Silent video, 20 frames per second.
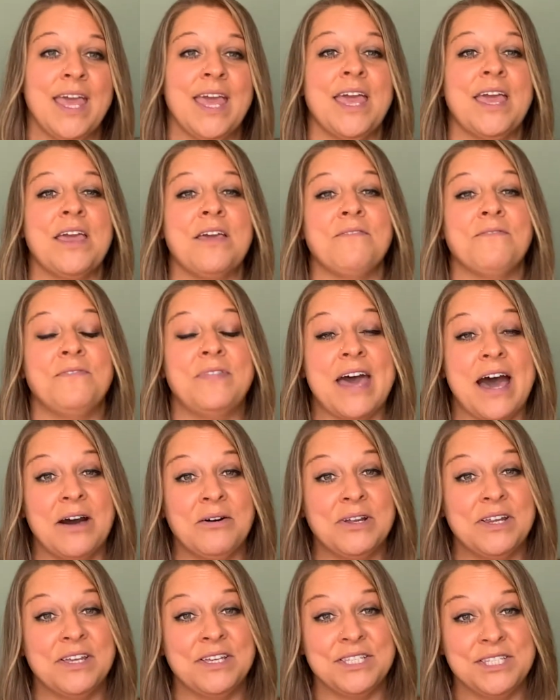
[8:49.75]
If that
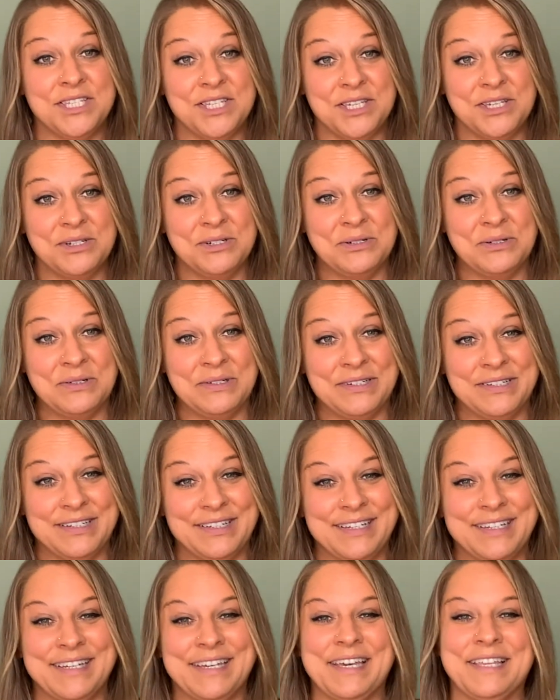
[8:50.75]
is you,
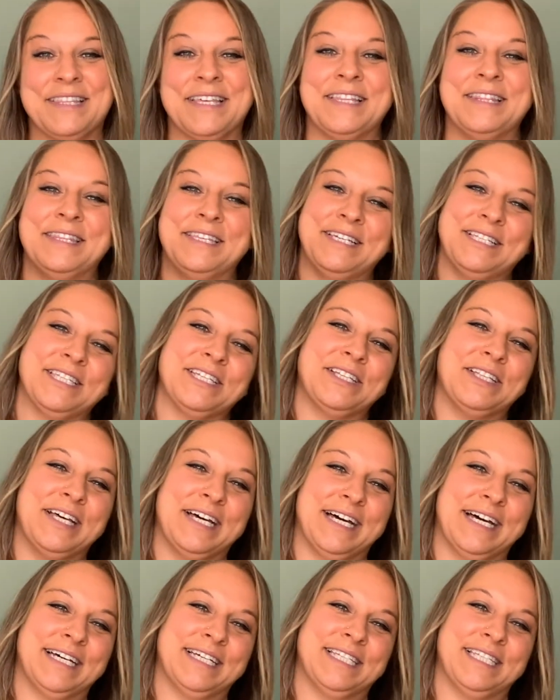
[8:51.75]
then this
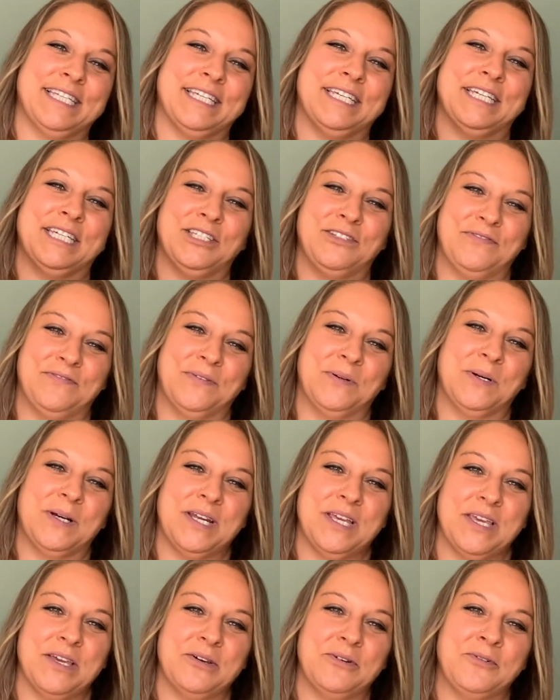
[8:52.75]
class is for
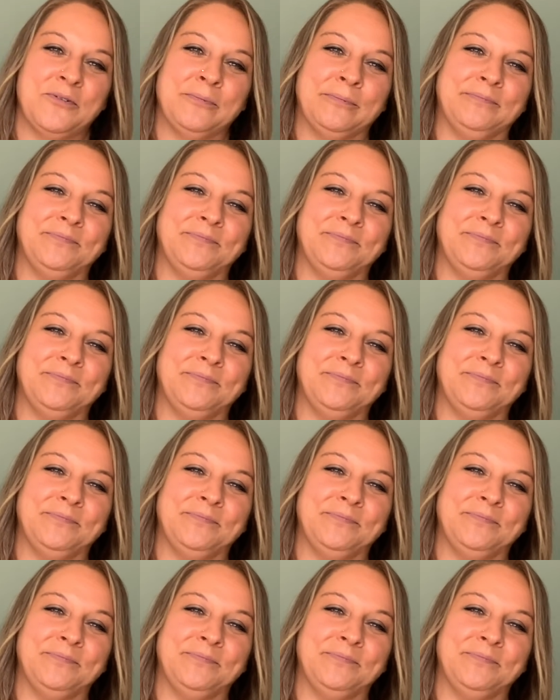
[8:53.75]
you.